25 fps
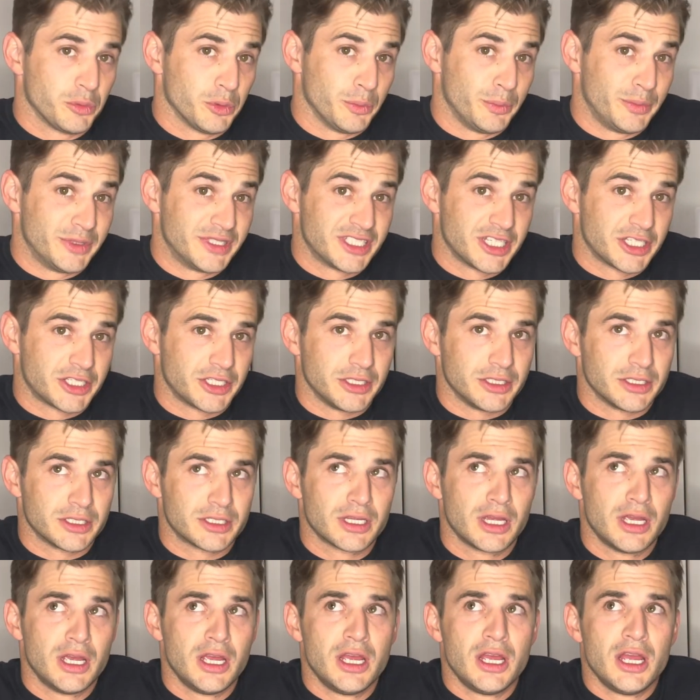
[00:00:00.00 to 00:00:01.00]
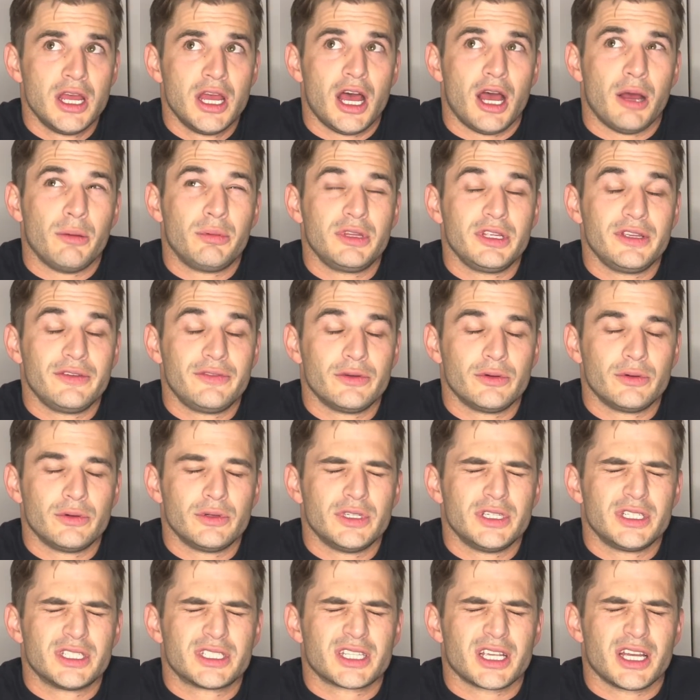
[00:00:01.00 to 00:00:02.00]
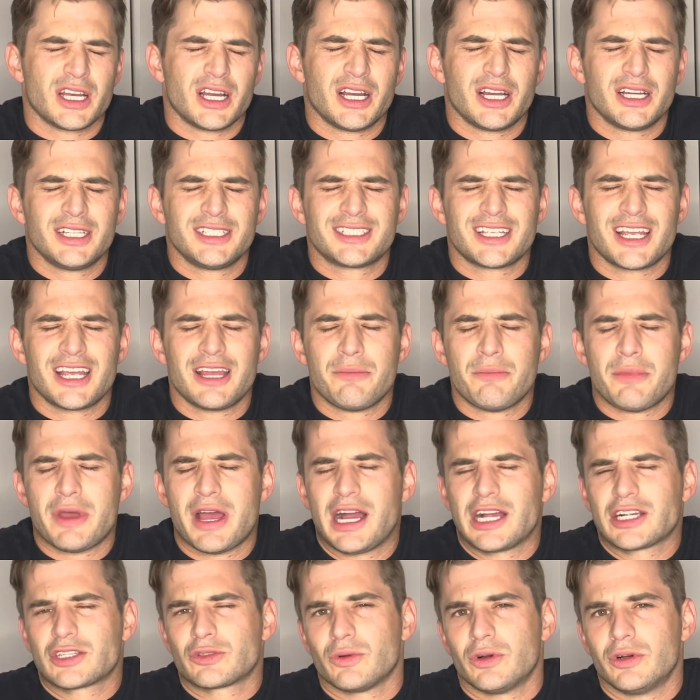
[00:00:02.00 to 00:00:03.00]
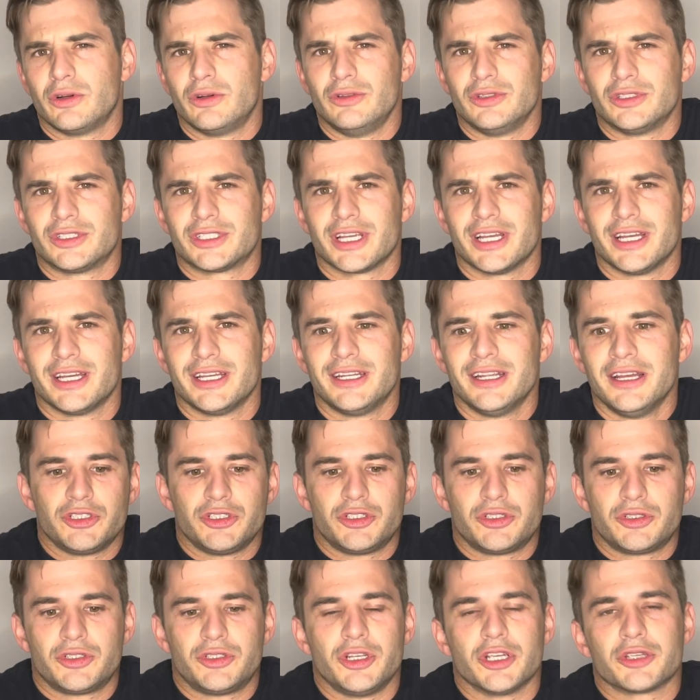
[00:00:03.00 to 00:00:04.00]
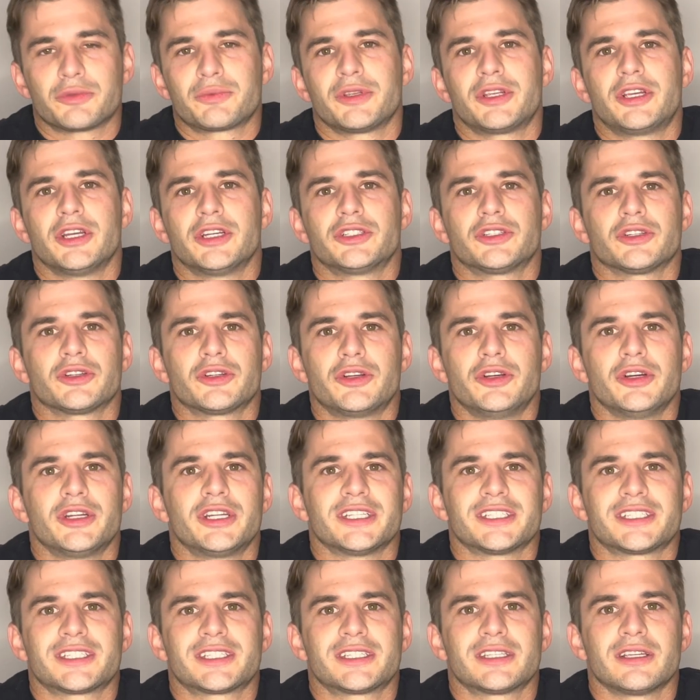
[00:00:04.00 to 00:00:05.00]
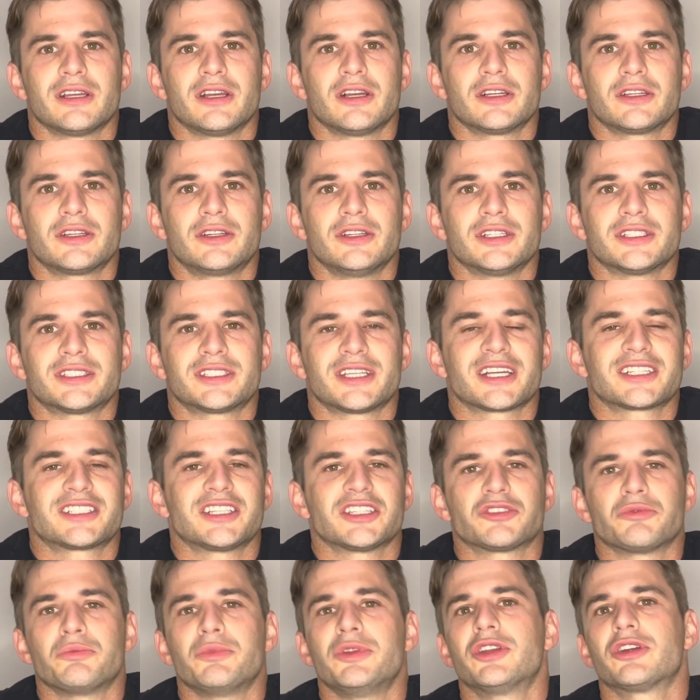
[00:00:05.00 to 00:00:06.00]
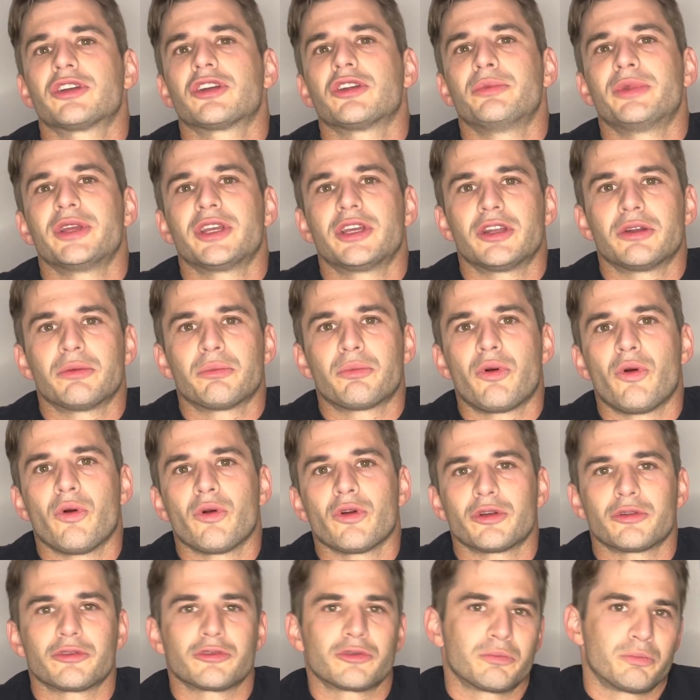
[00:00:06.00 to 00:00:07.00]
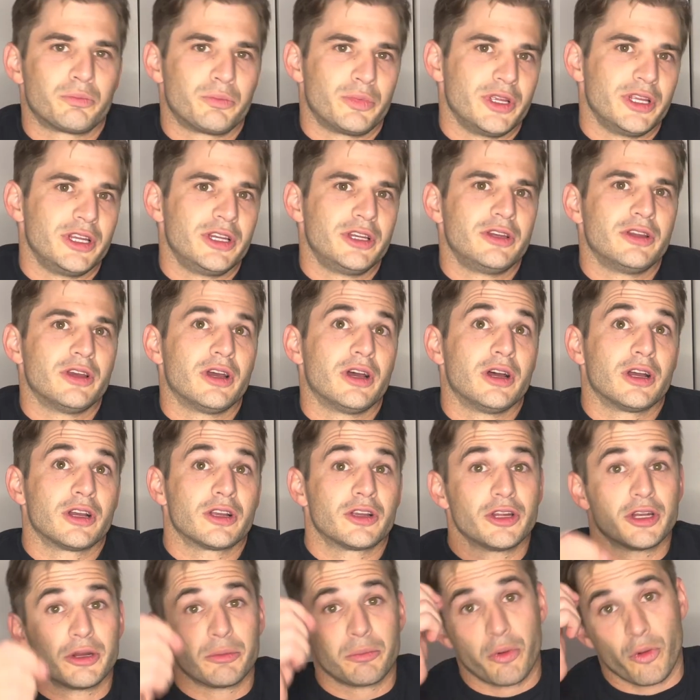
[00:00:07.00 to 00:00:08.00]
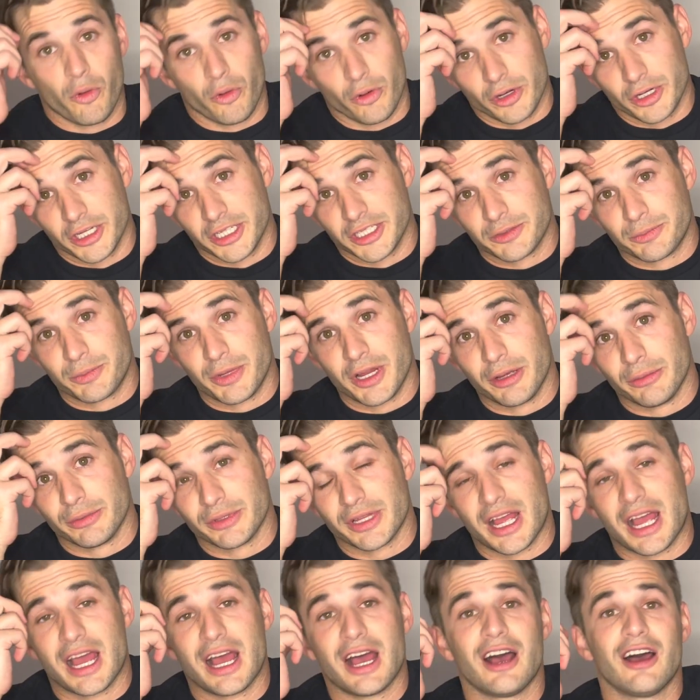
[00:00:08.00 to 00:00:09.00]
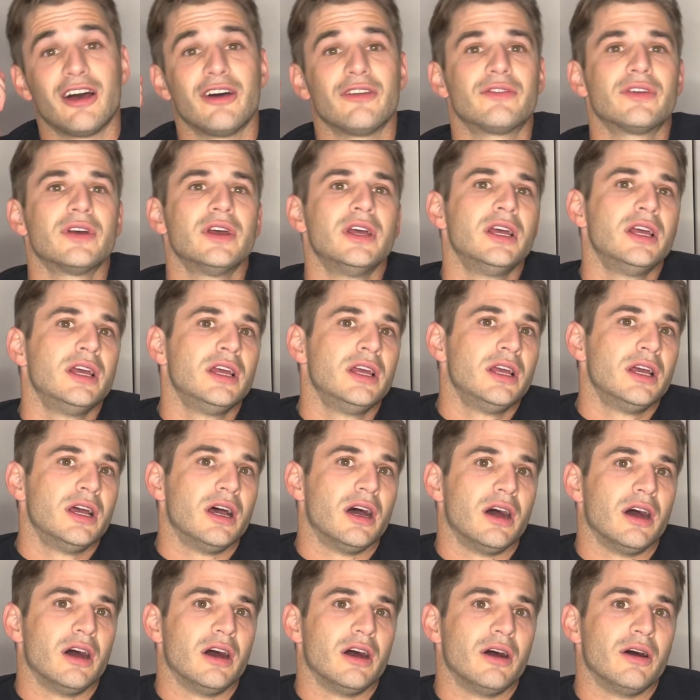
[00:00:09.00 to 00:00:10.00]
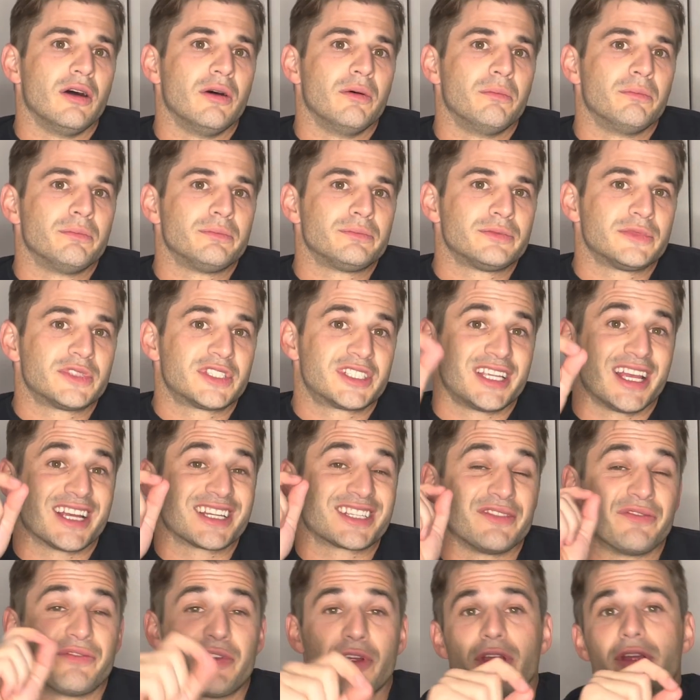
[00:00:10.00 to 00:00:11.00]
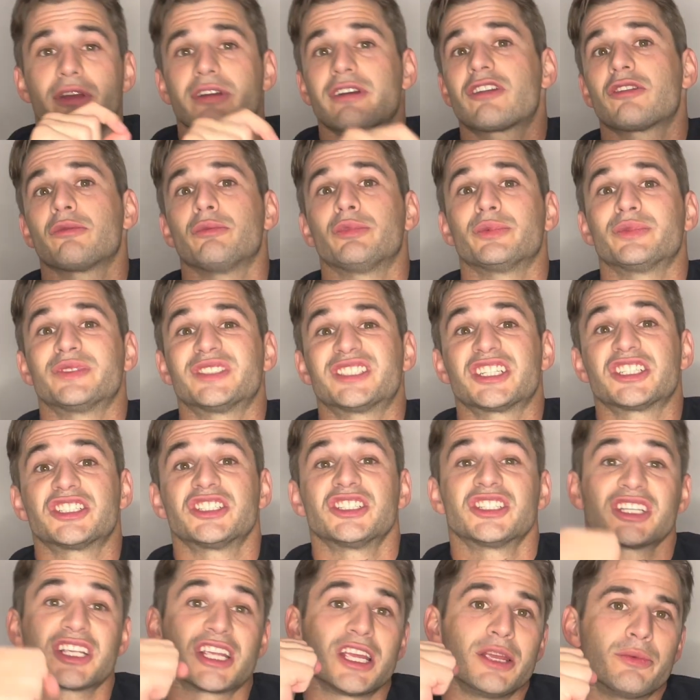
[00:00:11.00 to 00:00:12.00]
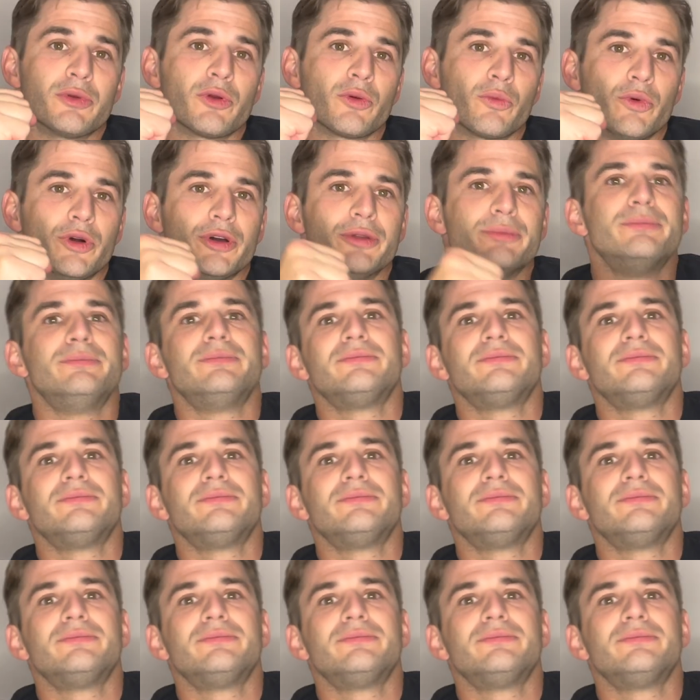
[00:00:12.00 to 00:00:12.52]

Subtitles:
positions. I believe it was Isaiah Maxwell who said, just because you're good at sex doesn't mean you're going to be good at porn. Being good at porn is being able to have sex in very uncomfortable positions and keep your wood.